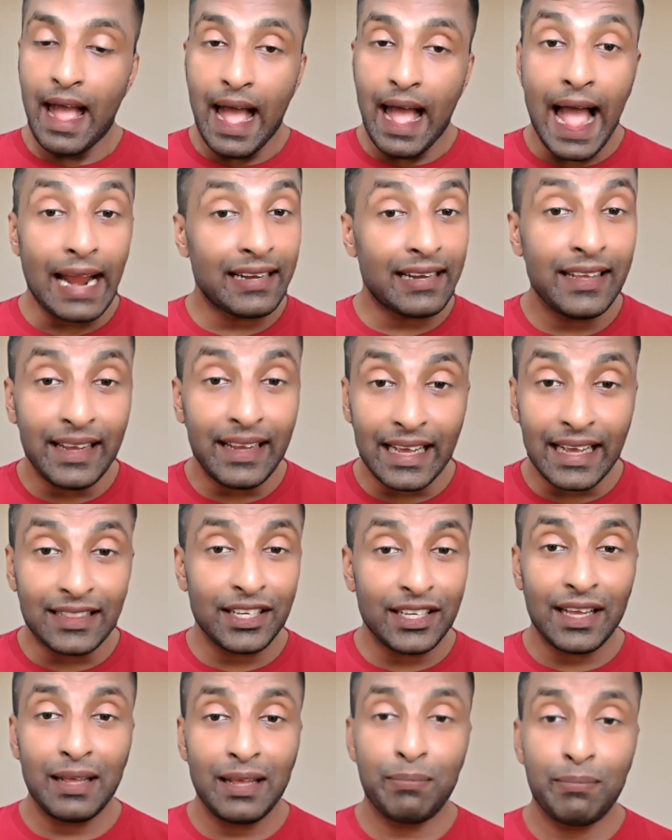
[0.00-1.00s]
Acting
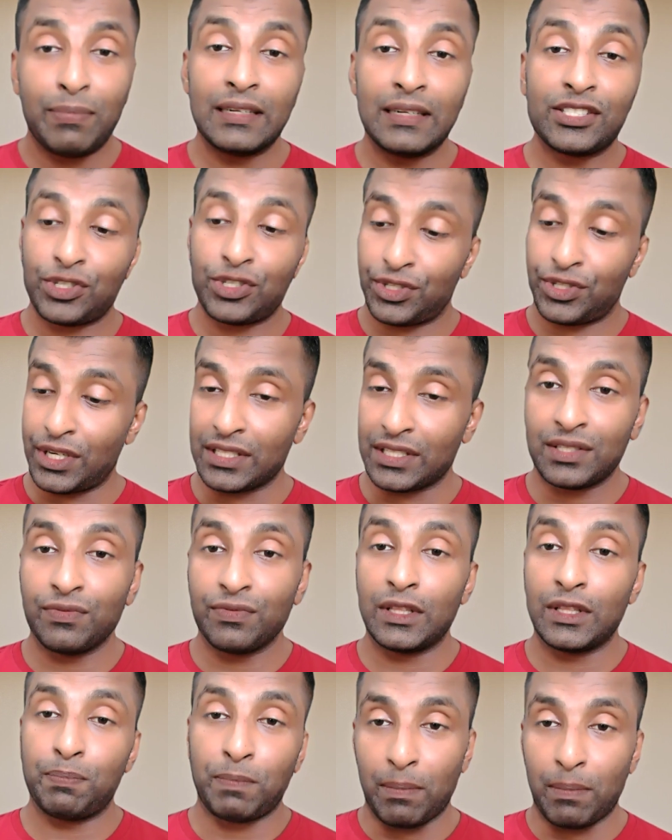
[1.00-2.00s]
ethically builds trust
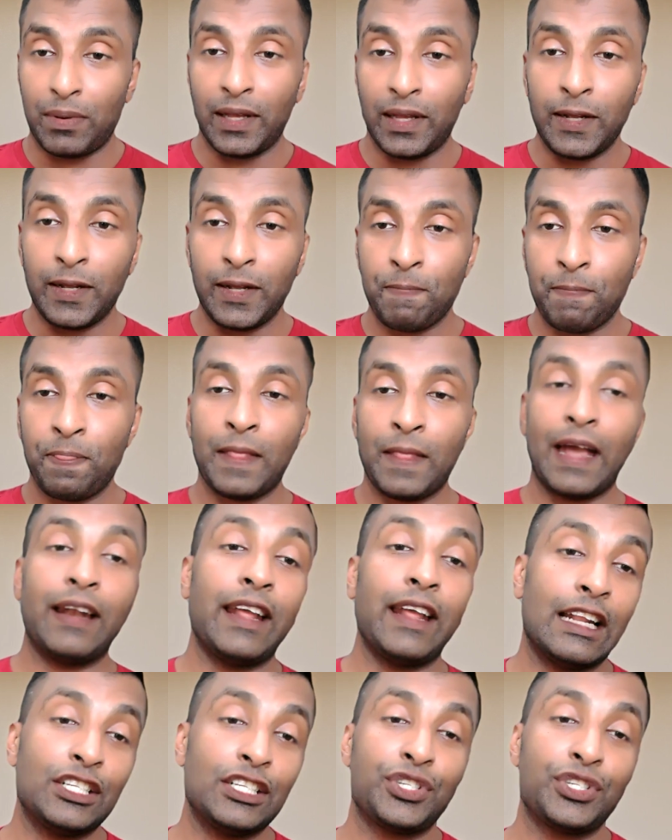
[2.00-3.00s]
with public
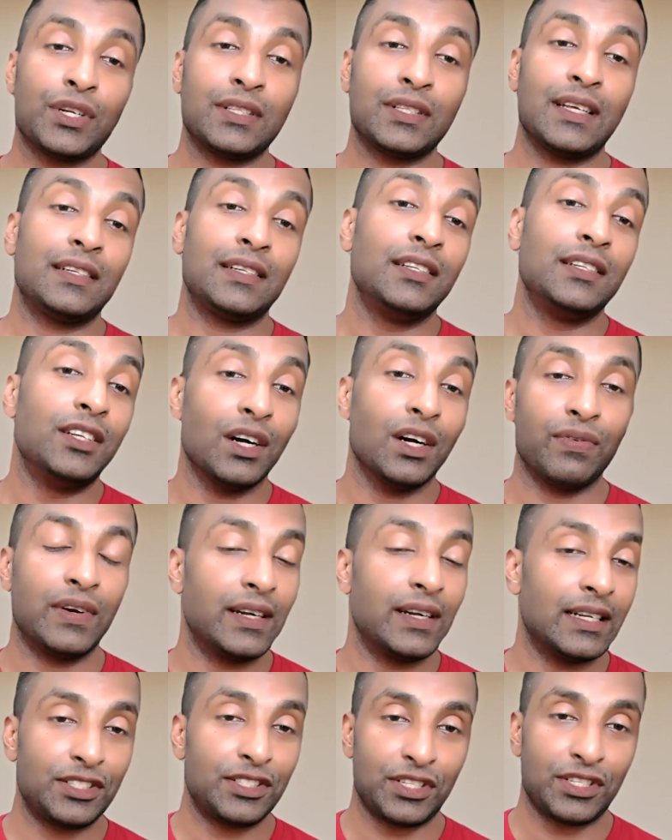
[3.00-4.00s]
and ensure that
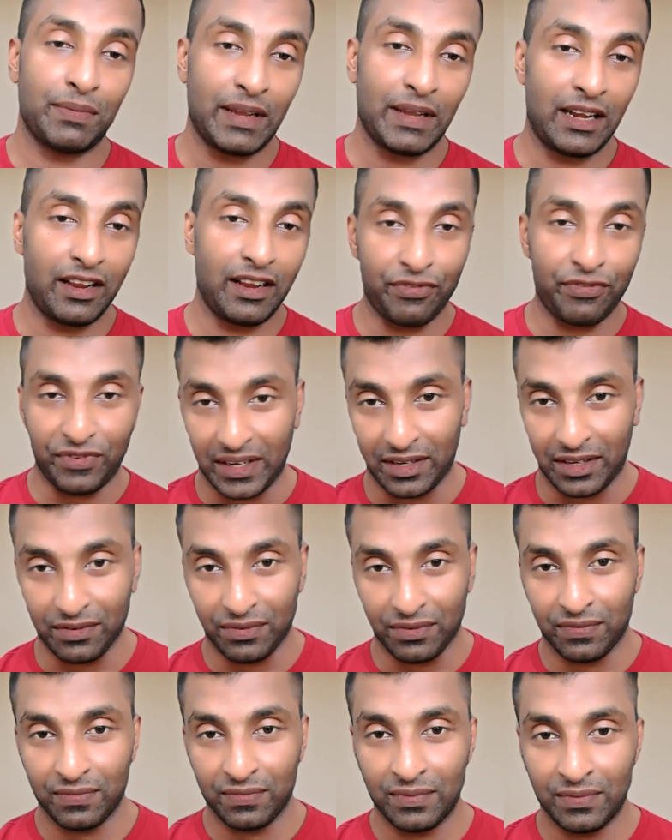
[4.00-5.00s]
governance remain effective.
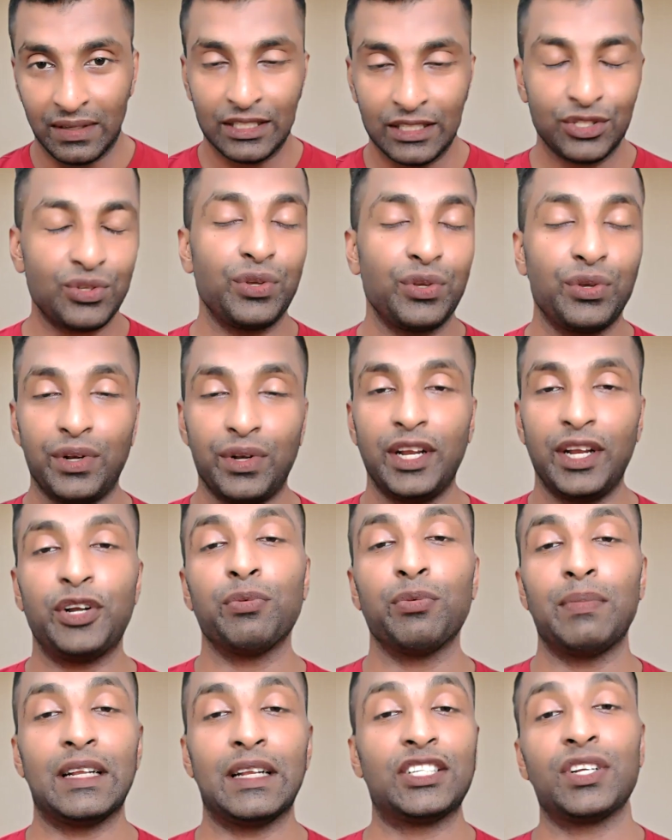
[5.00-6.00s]
So you need to
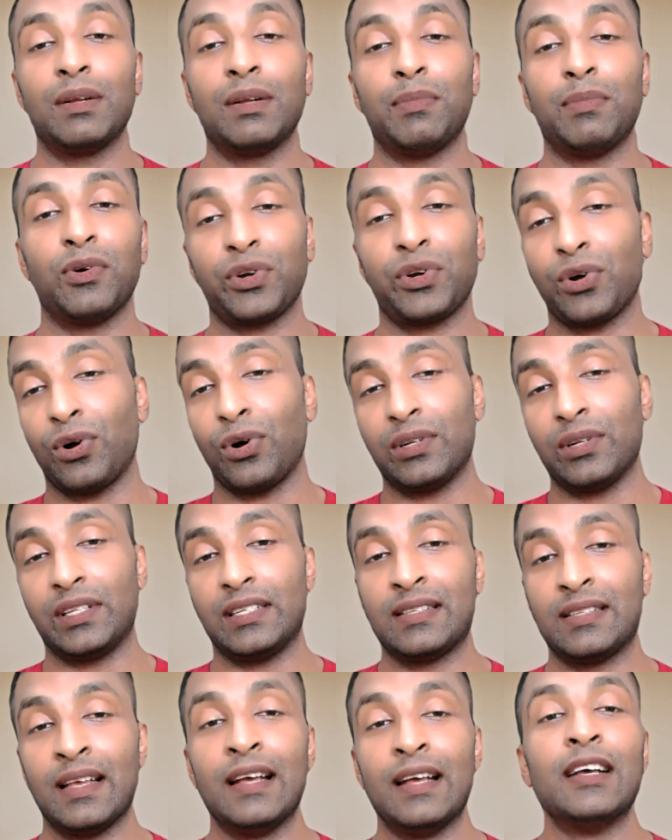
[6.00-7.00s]
mention about all
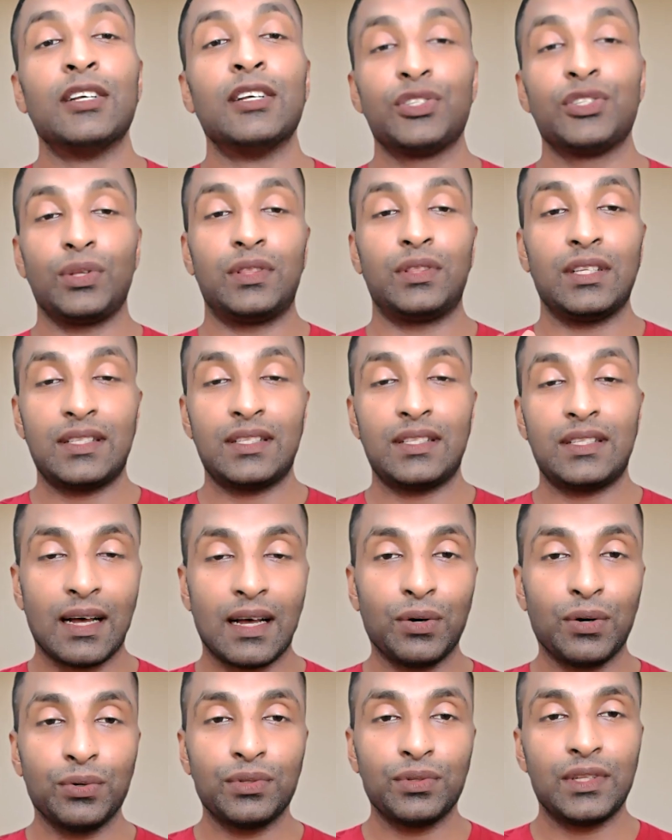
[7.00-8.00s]
these. So this is
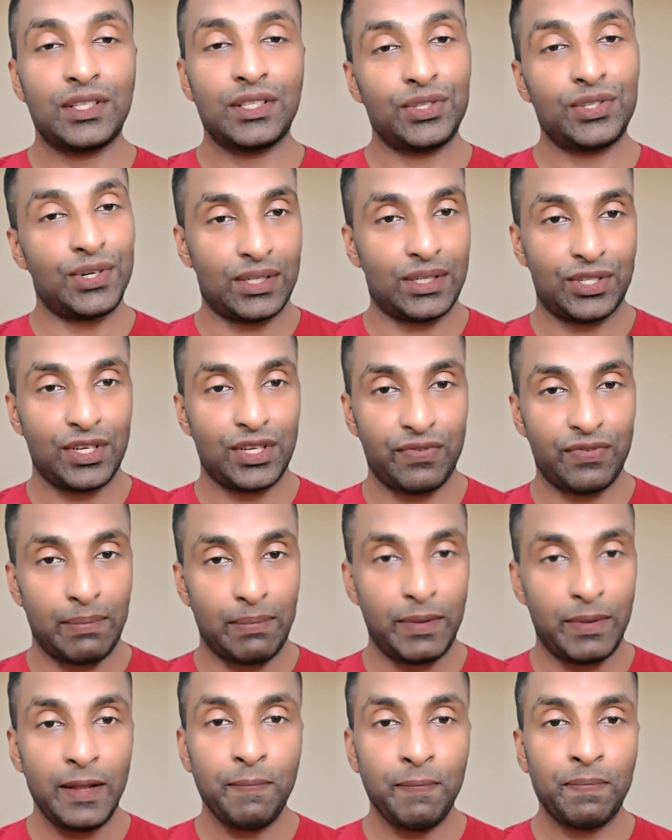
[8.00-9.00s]
how the structure will
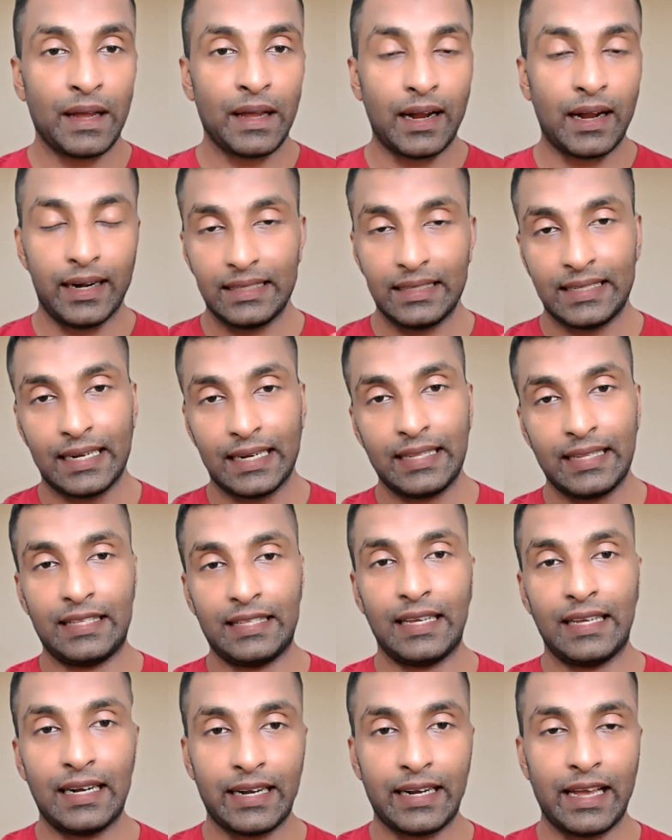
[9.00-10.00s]
be. Understand the
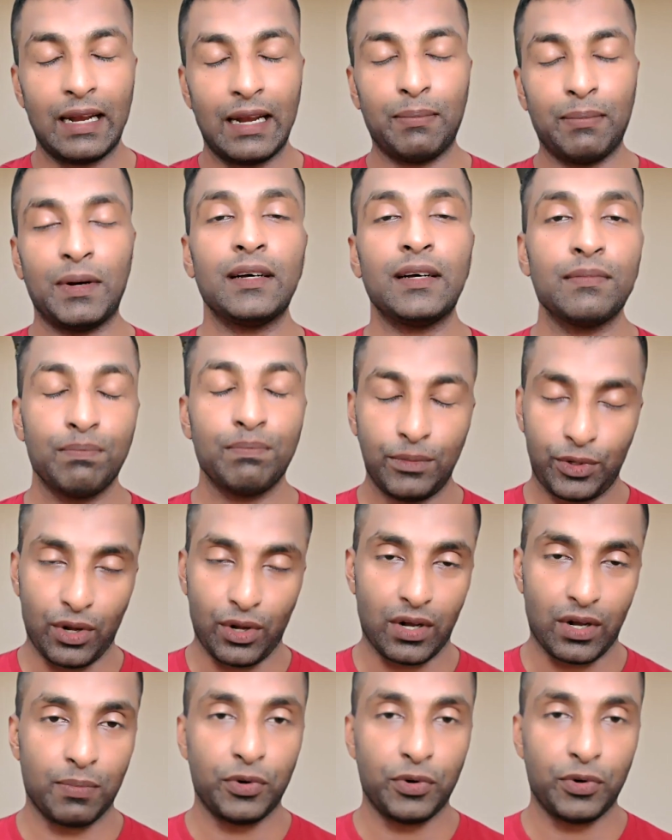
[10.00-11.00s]
ethical dilemma,
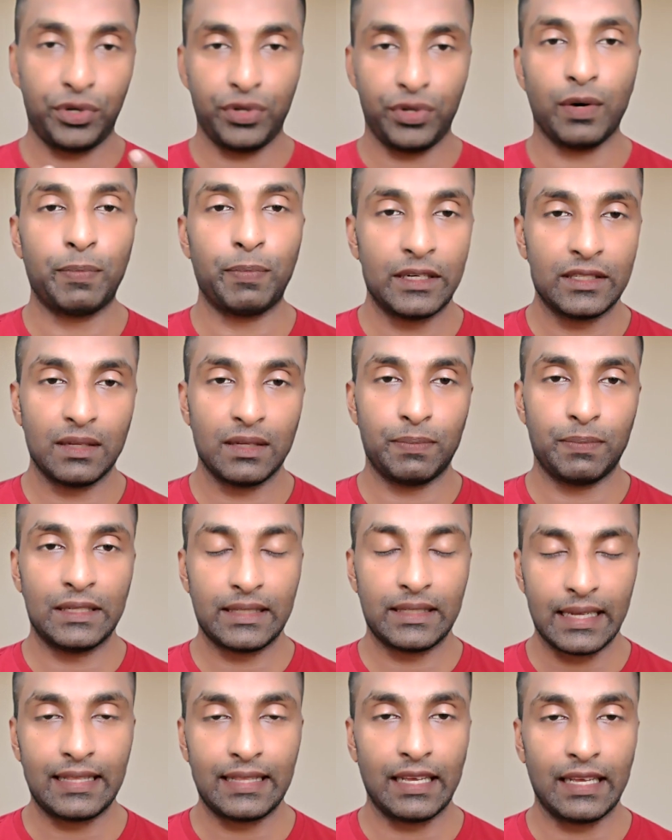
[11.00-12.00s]
talk about your
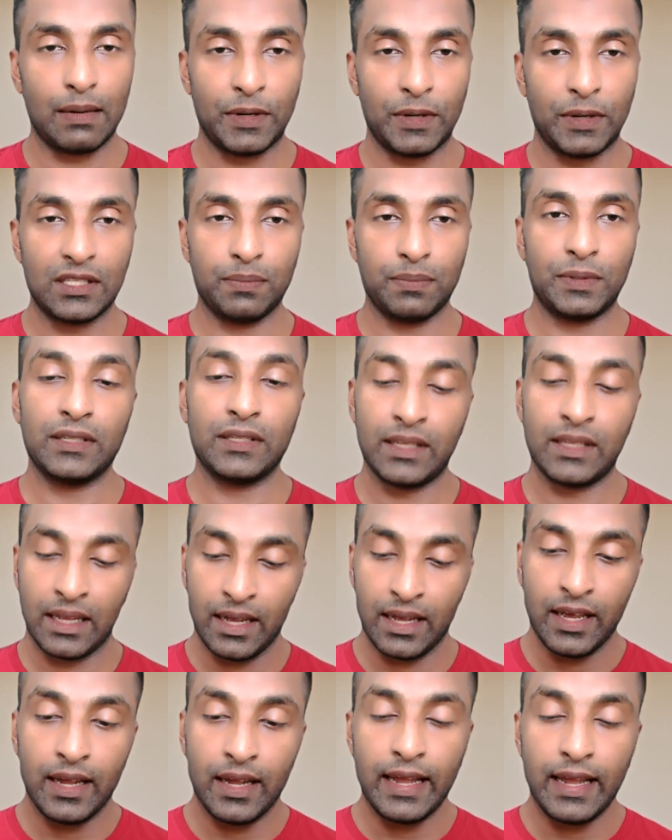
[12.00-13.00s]
principles, ethical principles,
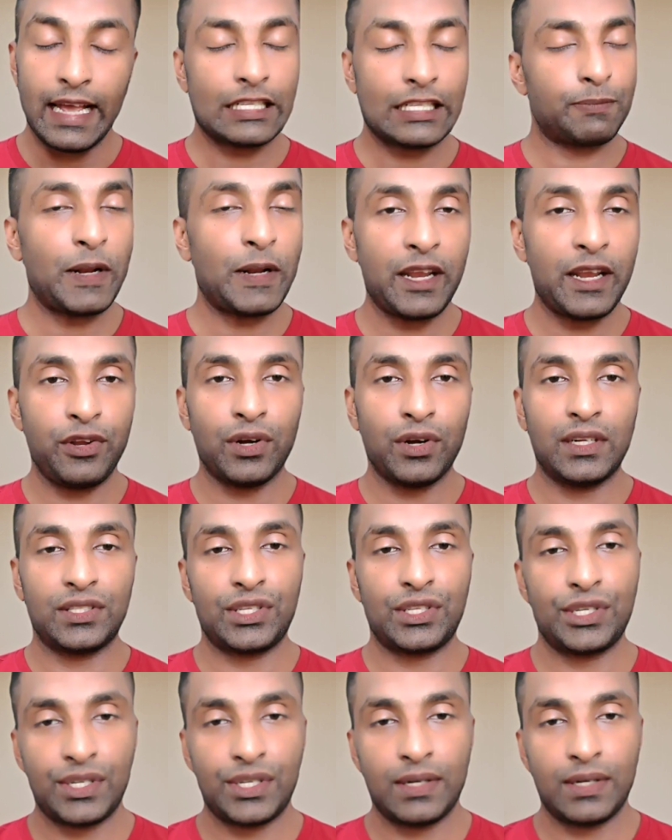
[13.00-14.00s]
explain your
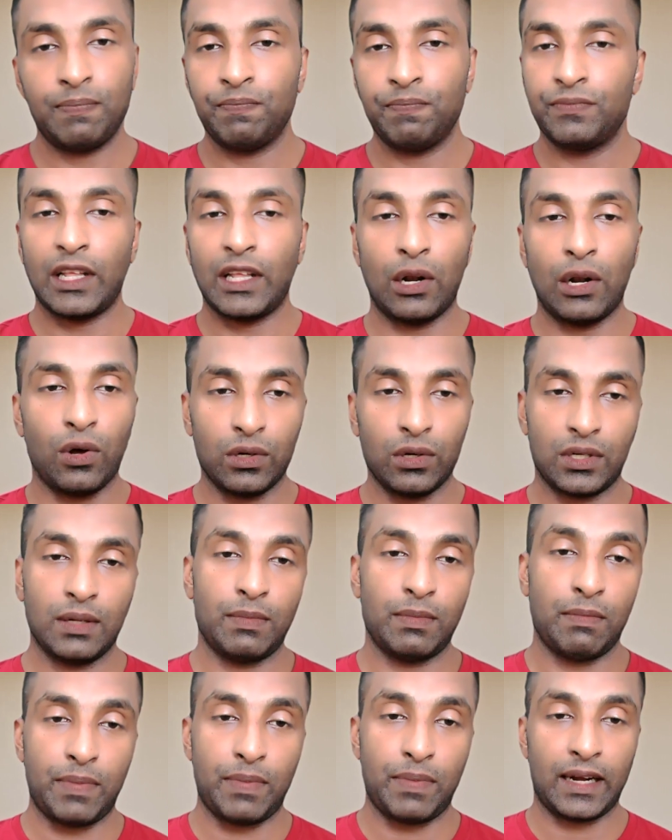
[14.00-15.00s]
decision, the
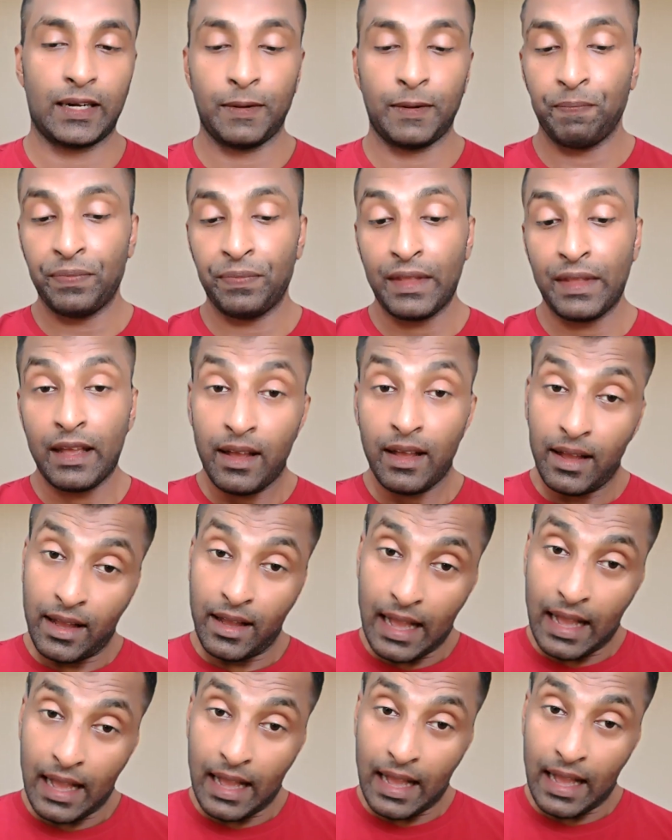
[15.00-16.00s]
long-term impact.
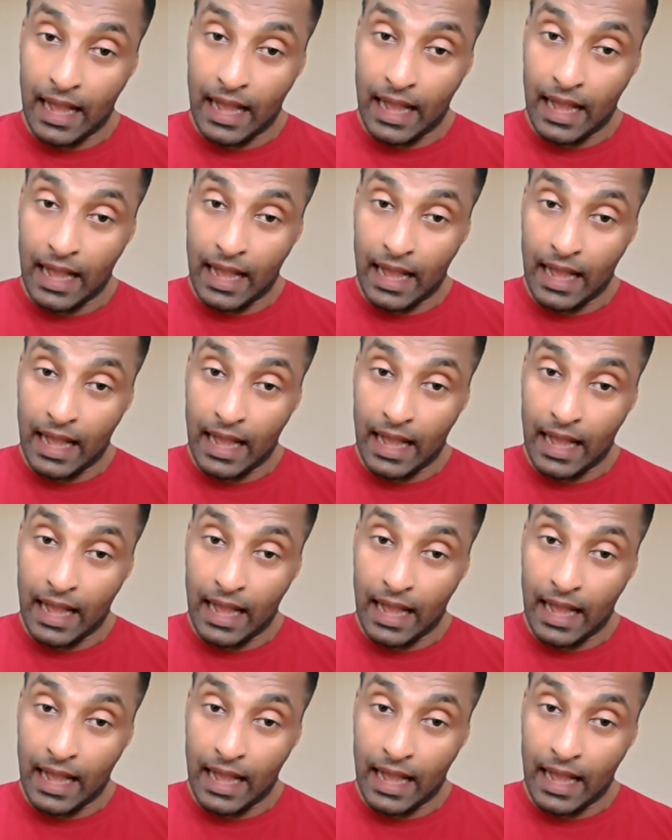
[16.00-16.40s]
I'll give you an